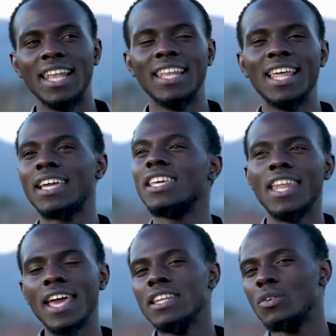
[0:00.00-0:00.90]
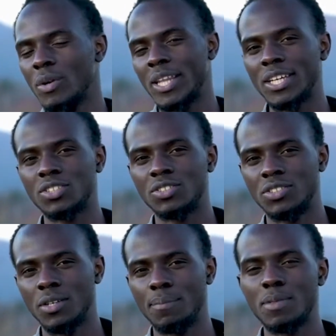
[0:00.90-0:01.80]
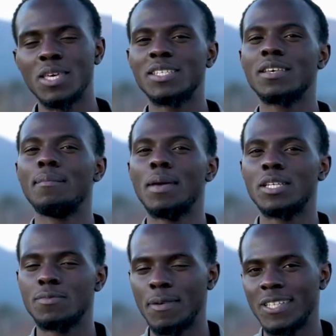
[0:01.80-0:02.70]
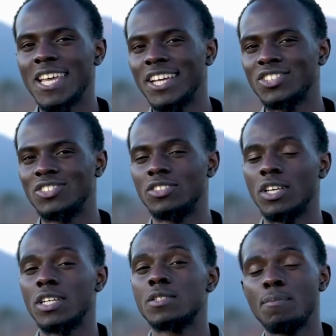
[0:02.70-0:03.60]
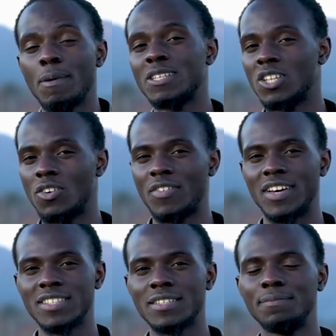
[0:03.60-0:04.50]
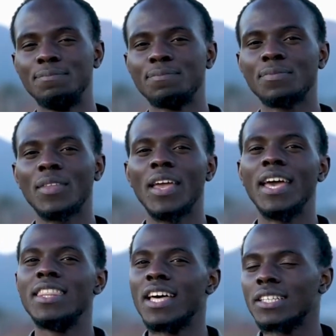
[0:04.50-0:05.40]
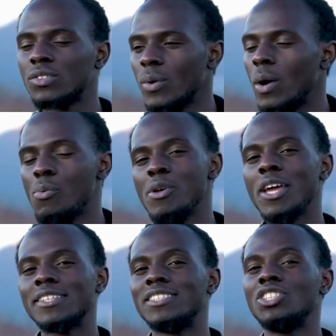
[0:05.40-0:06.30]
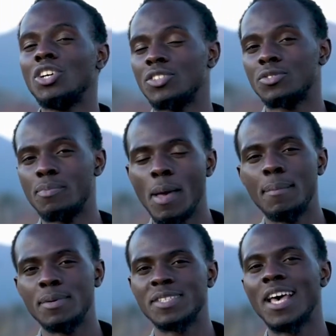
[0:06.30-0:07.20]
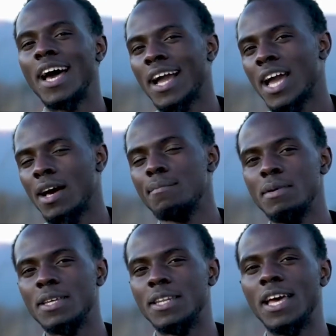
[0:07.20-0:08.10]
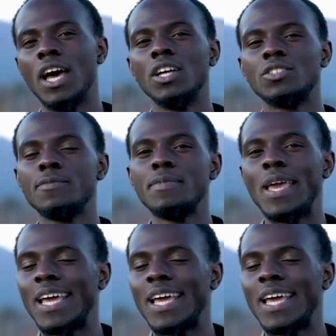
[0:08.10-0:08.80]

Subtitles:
like in any relationship, there are some expectations expected of us. And that's where we as church members come in to be